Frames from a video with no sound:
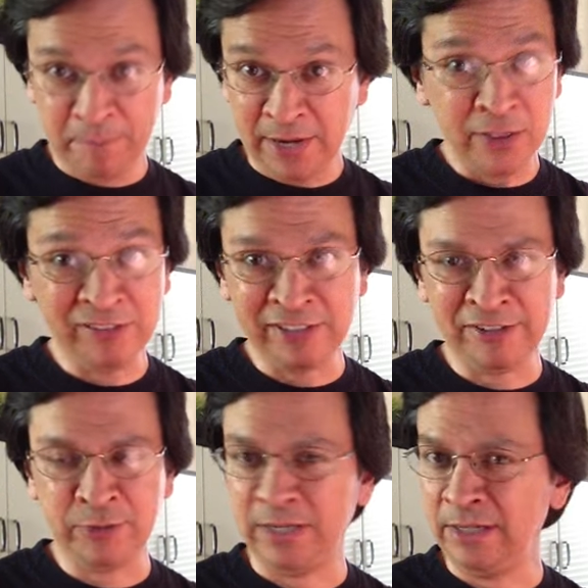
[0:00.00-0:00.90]
but I think gets
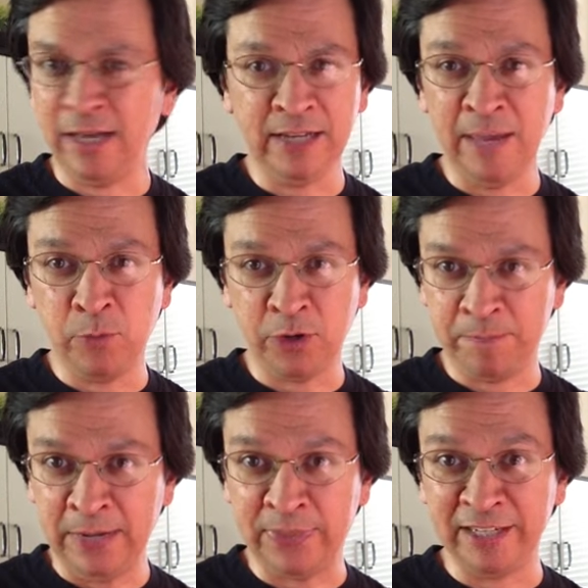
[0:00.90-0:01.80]
to a lot, lot more
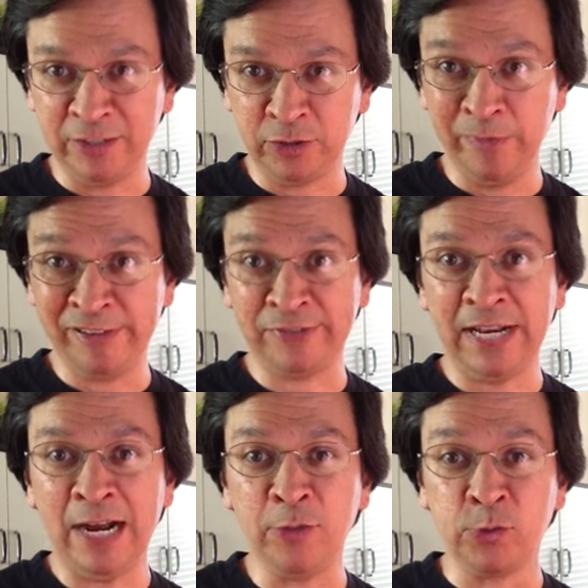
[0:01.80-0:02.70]
about that in terms of
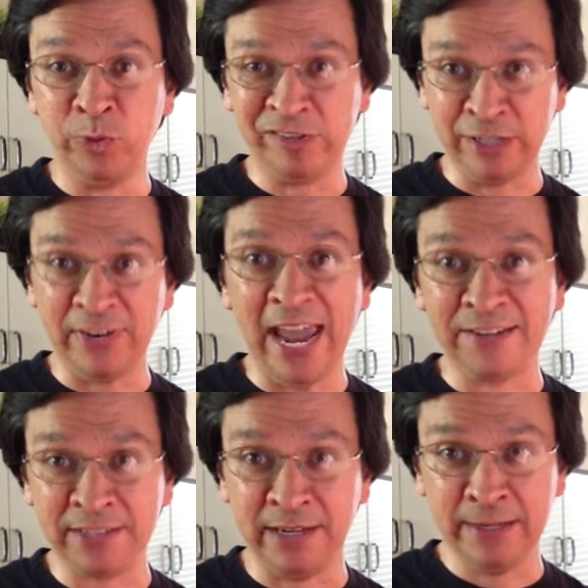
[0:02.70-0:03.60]
how the roots of
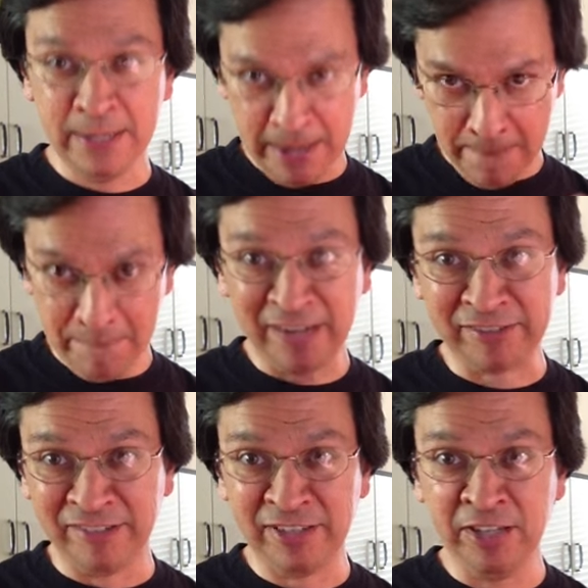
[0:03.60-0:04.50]

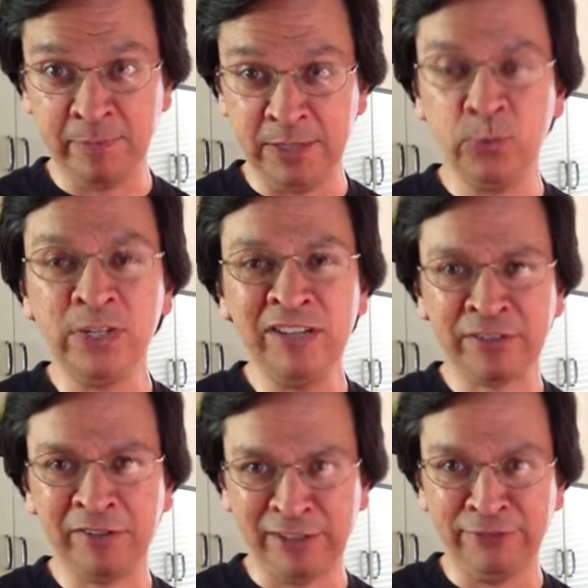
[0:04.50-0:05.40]
anti-Mexican sentiment really
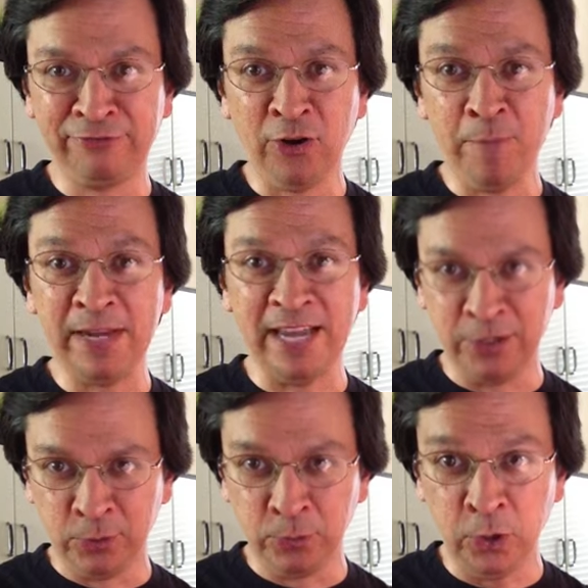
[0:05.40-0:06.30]
starts to ferment
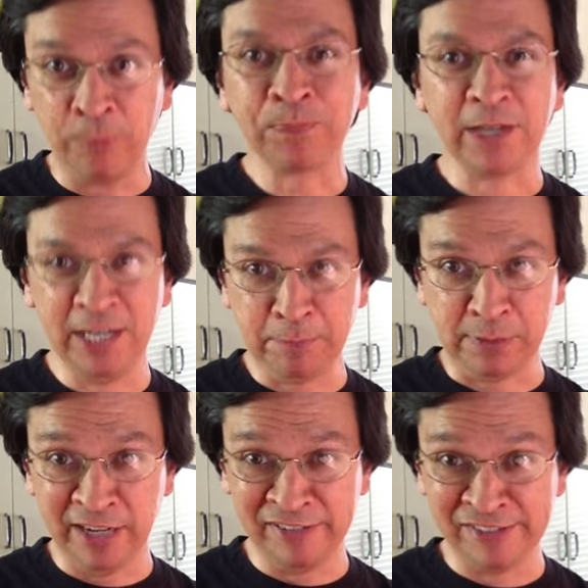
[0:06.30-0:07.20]
and grow in
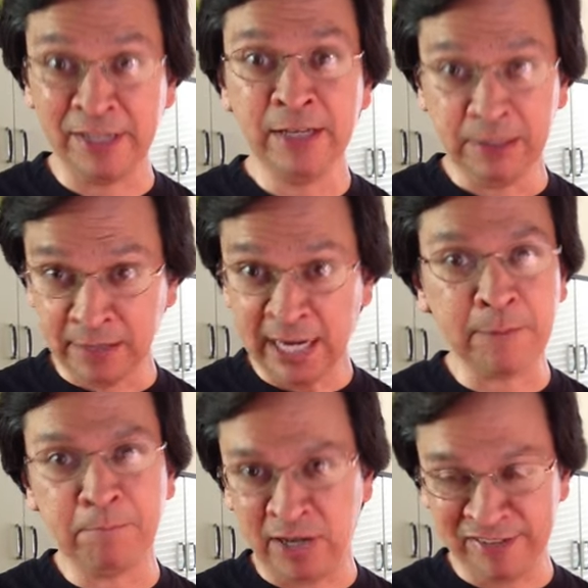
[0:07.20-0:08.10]
places
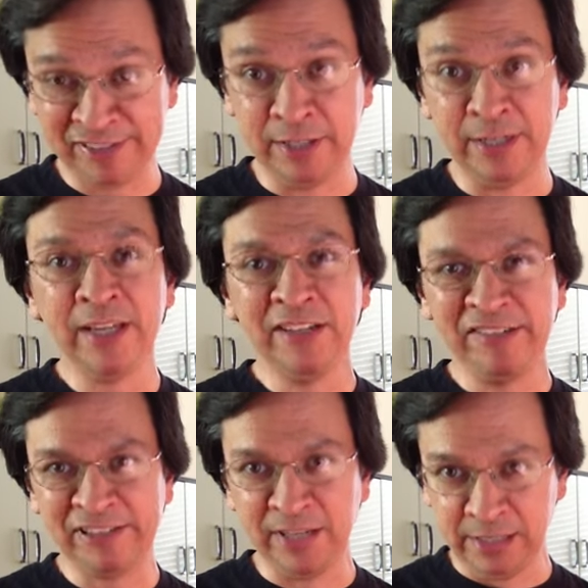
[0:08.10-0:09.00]
like Boston,
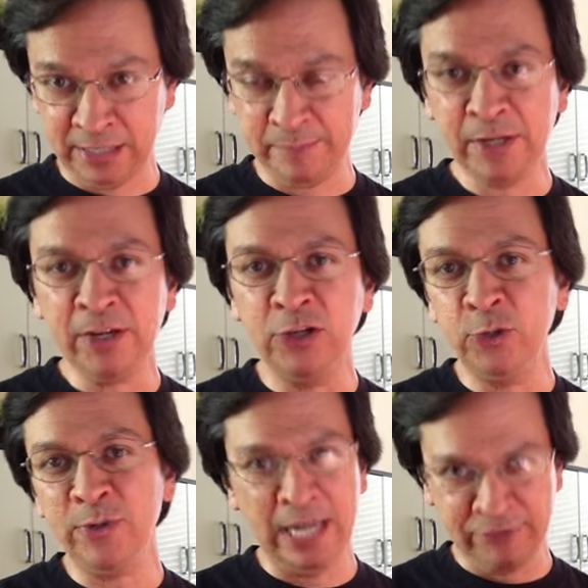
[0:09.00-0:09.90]
Salem,
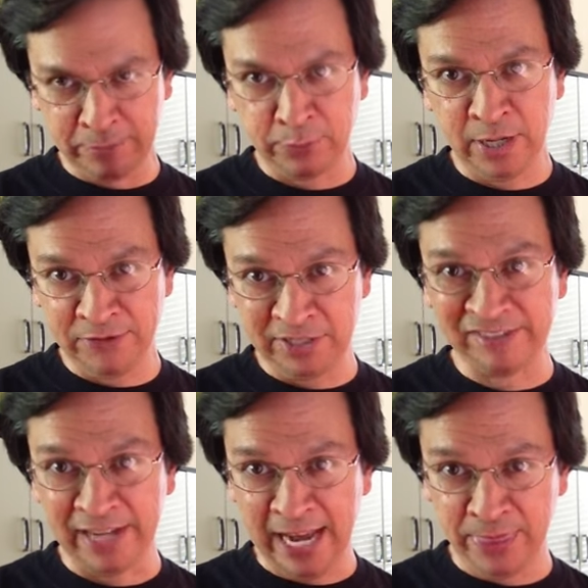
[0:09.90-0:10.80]
New Haven,
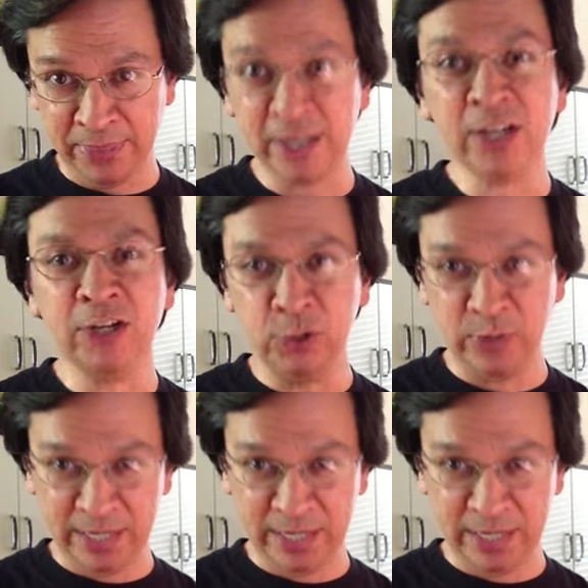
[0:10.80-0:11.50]
Providence, and the New